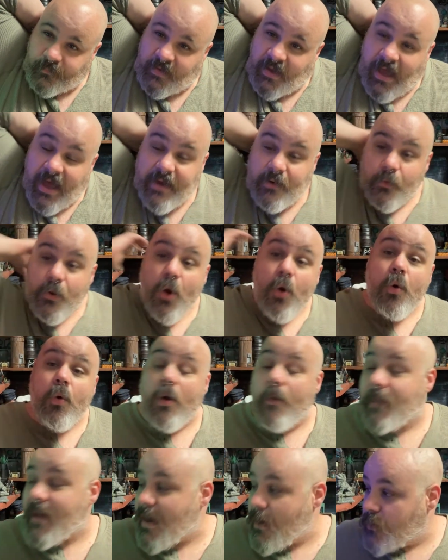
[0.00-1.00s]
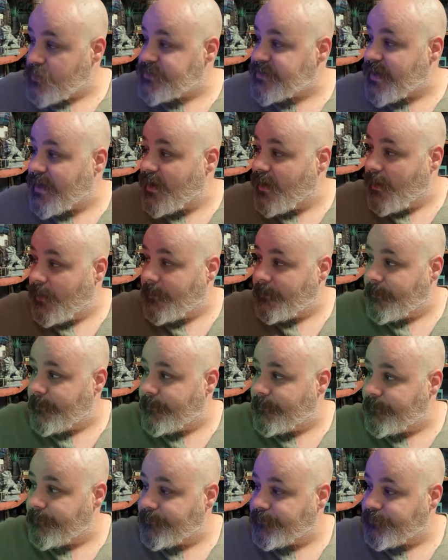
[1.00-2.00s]
I don't know about
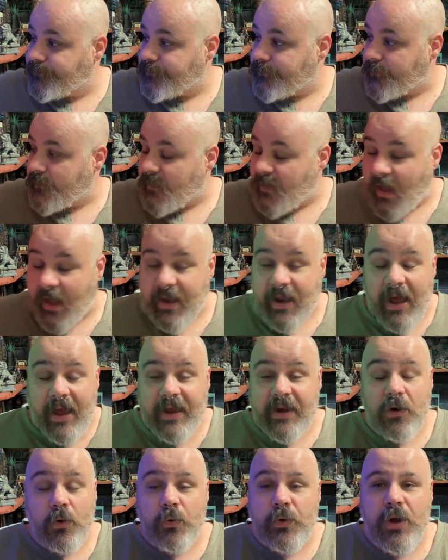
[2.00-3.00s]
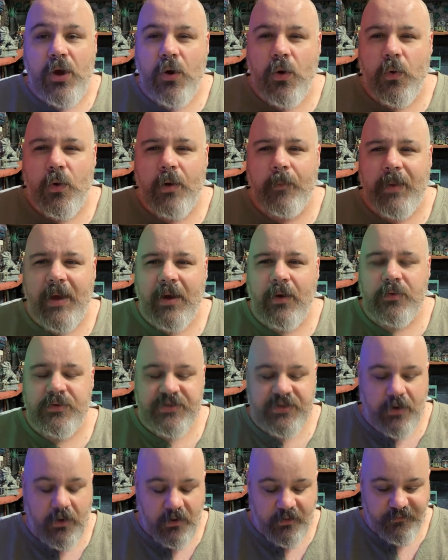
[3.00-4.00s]
I don't know about
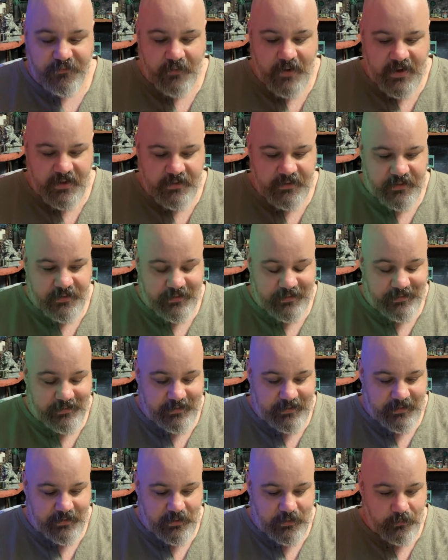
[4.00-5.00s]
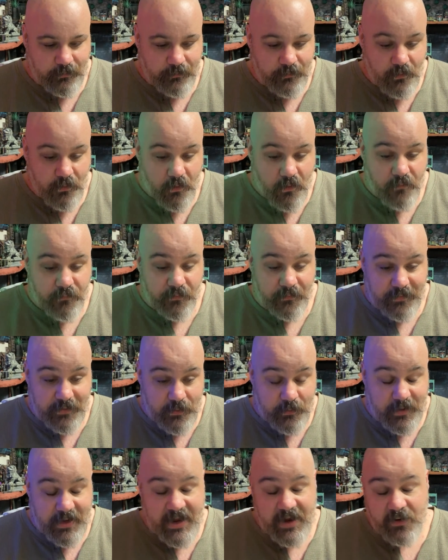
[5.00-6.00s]
our friend, you know, over in the
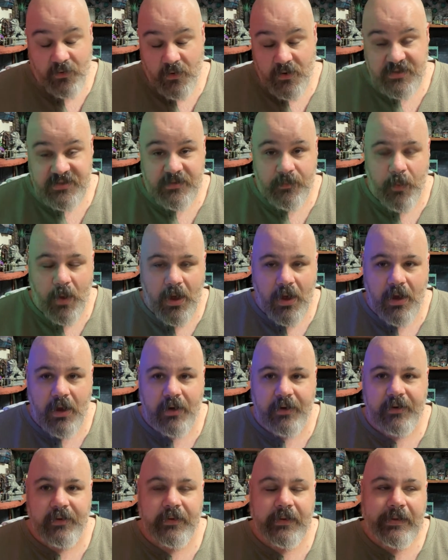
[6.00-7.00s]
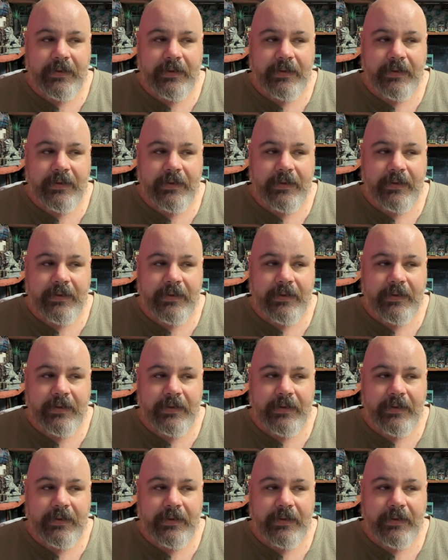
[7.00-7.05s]
UK across the pond,